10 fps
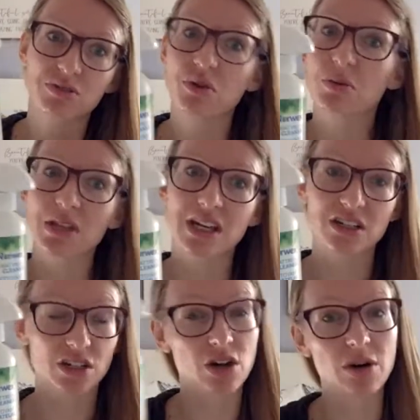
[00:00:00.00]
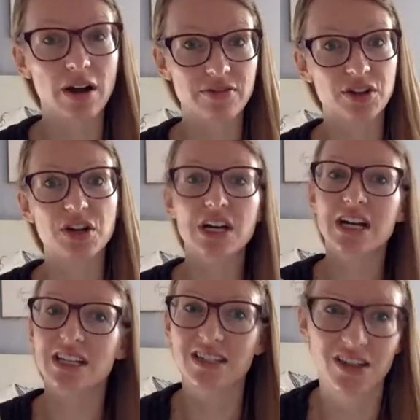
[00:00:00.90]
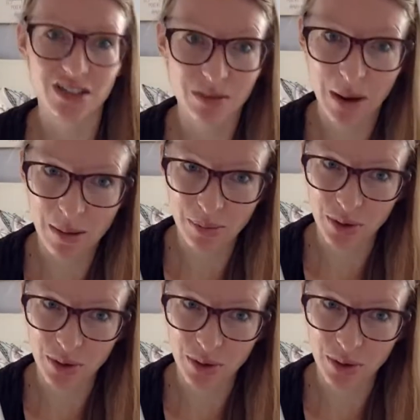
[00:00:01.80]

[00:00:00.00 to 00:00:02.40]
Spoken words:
formulated to go after dust mite